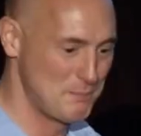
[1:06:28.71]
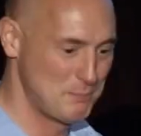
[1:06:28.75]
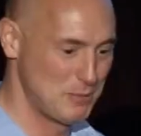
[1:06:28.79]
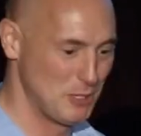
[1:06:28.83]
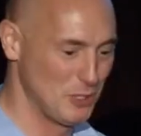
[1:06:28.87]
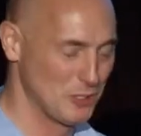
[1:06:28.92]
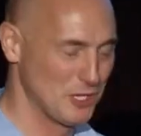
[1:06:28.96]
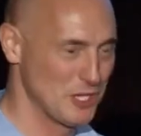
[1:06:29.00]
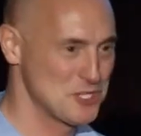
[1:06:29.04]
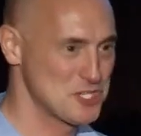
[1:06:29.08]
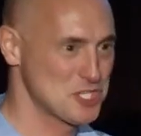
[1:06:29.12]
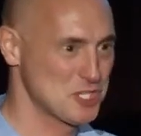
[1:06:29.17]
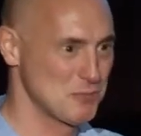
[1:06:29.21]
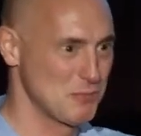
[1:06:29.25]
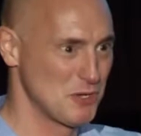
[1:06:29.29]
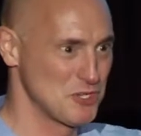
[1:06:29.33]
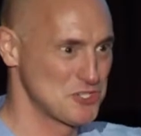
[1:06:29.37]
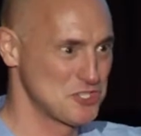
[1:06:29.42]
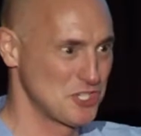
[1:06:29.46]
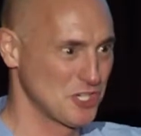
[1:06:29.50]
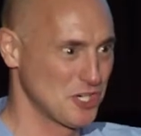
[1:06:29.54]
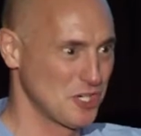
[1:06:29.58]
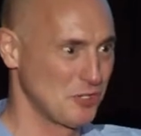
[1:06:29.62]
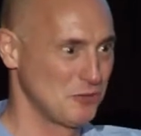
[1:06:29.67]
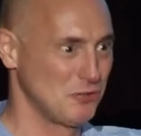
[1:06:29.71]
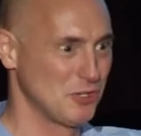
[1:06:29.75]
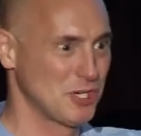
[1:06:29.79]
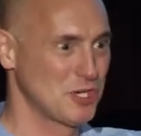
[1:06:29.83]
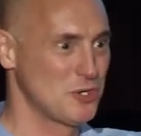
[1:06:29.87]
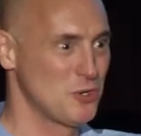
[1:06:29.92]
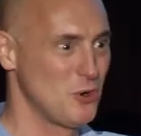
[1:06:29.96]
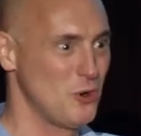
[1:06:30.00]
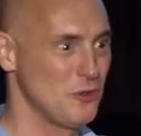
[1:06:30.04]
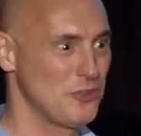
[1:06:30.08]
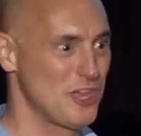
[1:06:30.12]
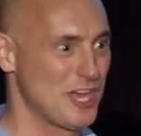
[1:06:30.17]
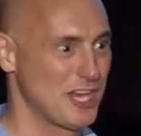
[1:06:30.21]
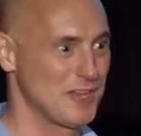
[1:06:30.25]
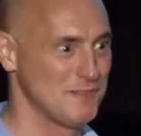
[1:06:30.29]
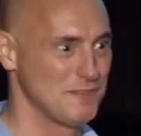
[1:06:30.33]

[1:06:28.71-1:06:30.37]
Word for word: build instruments that can record that